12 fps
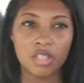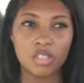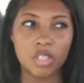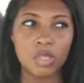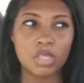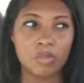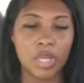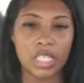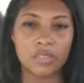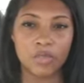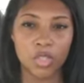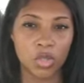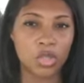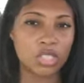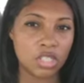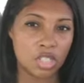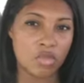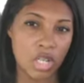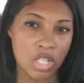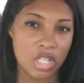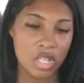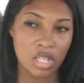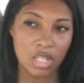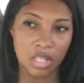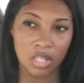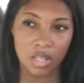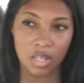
do what's best for your situation.